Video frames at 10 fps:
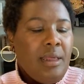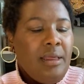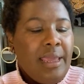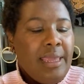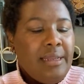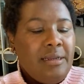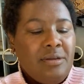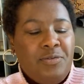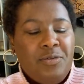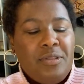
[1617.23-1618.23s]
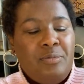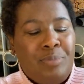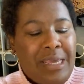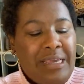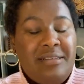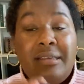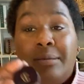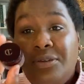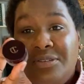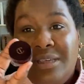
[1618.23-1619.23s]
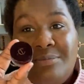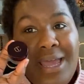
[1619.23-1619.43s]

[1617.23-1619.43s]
And for the base, I'm using my